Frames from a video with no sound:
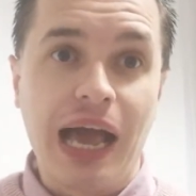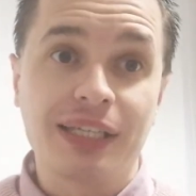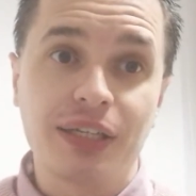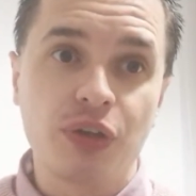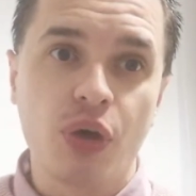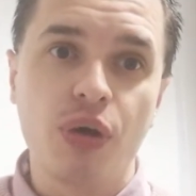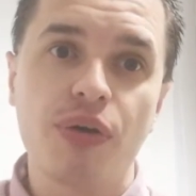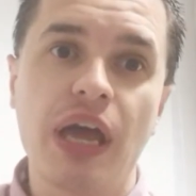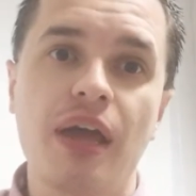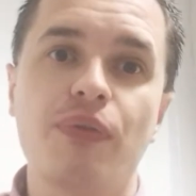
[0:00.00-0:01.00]
I did know
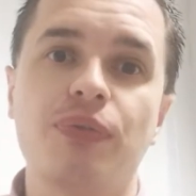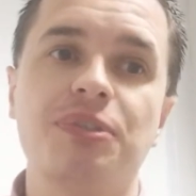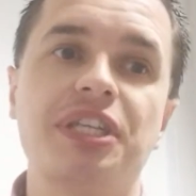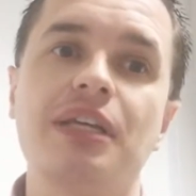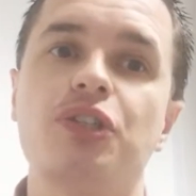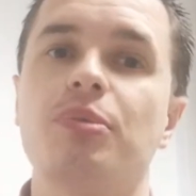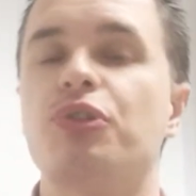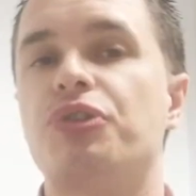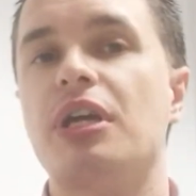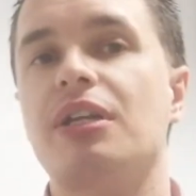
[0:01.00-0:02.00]
uh, from seeing some of the
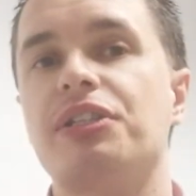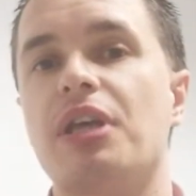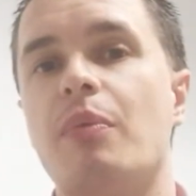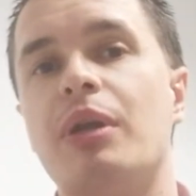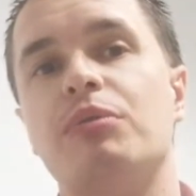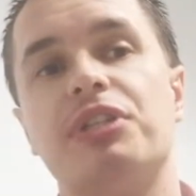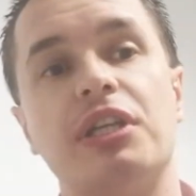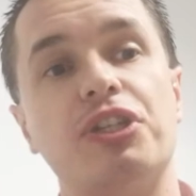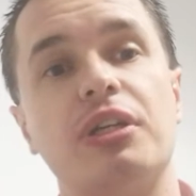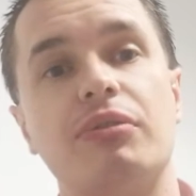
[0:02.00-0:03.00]
trailers when it was
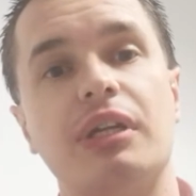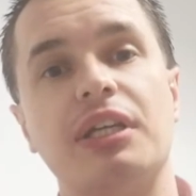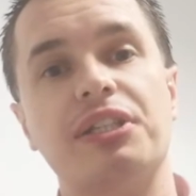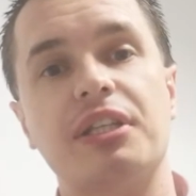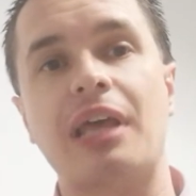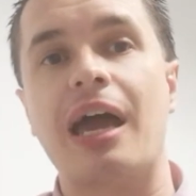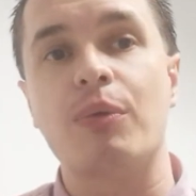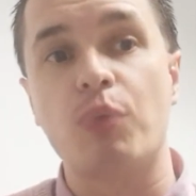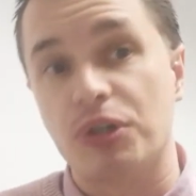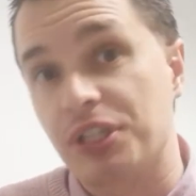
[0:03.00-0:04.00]
initially released that I
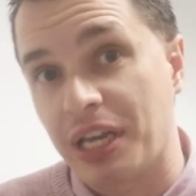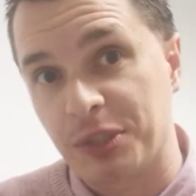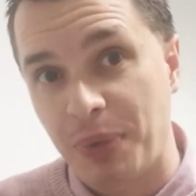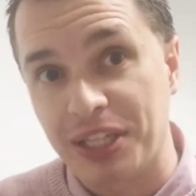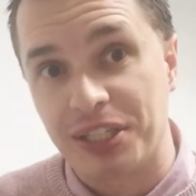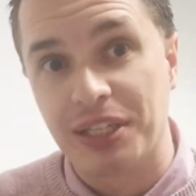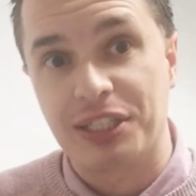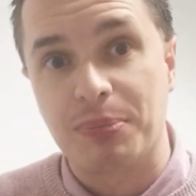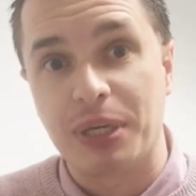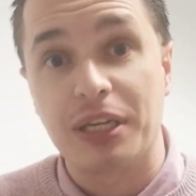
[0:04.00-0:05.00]
wasn't expecting it
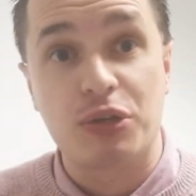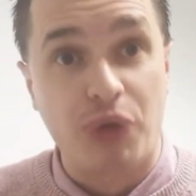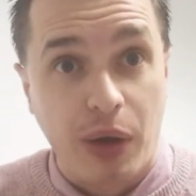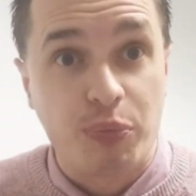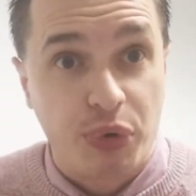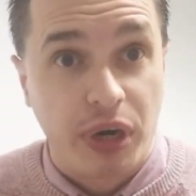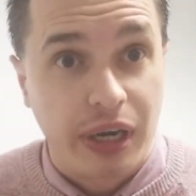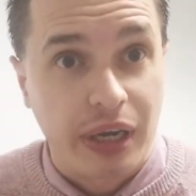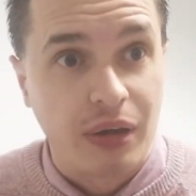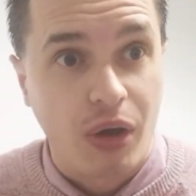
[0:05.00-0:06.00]
to be
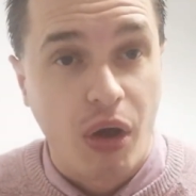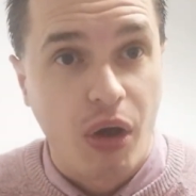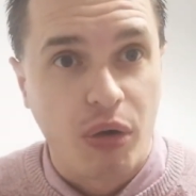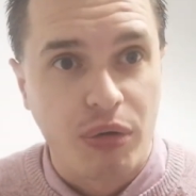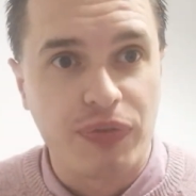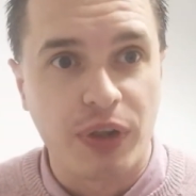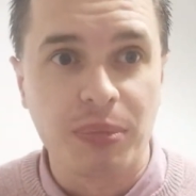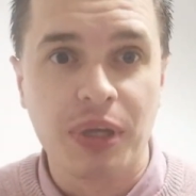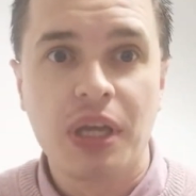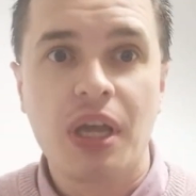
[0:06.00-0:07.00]
groundbreaking uh, horror
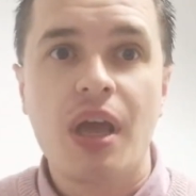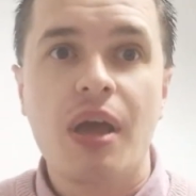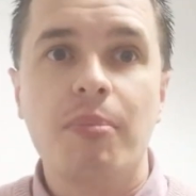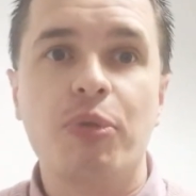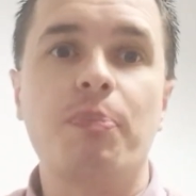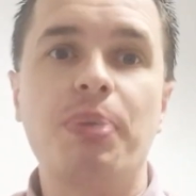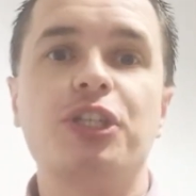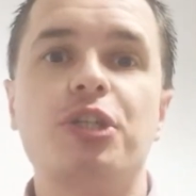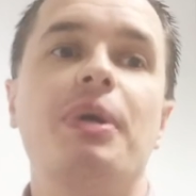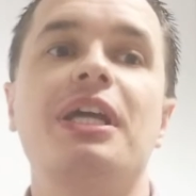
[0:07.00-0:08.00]
film, but the
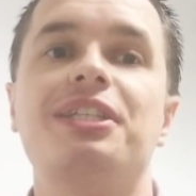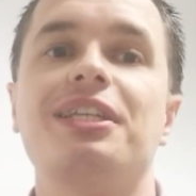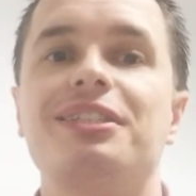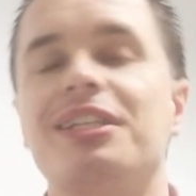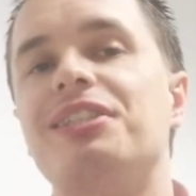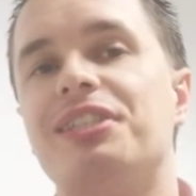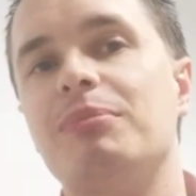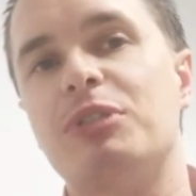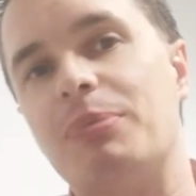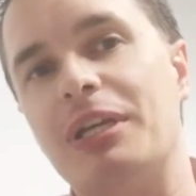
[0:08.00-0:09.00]
picture painted did
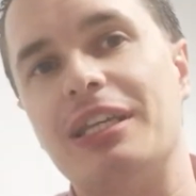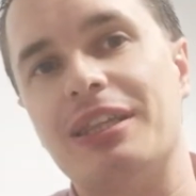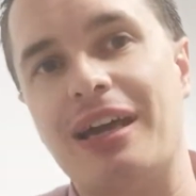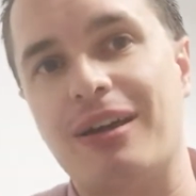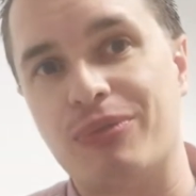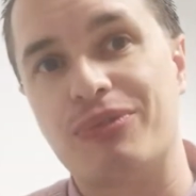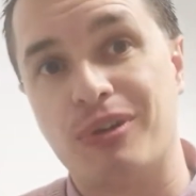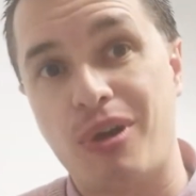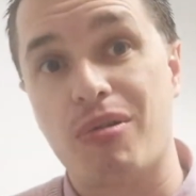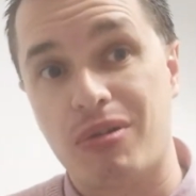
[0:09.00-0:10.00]
seem to be that of the
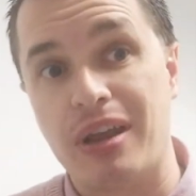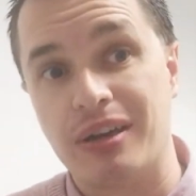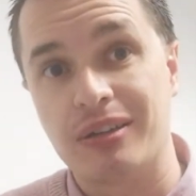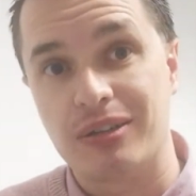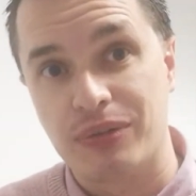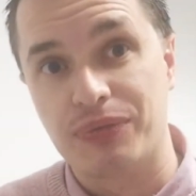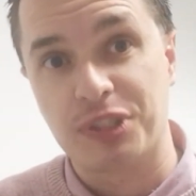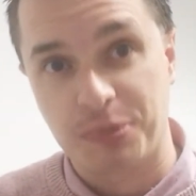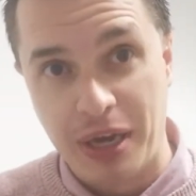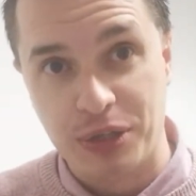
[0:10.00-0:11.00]
lower end of the
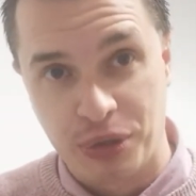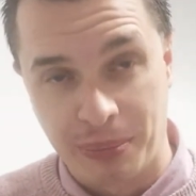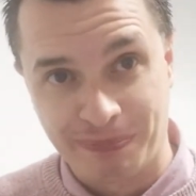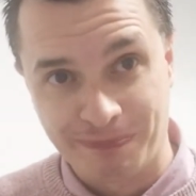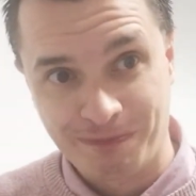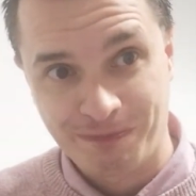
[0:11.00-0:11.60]
spectrum.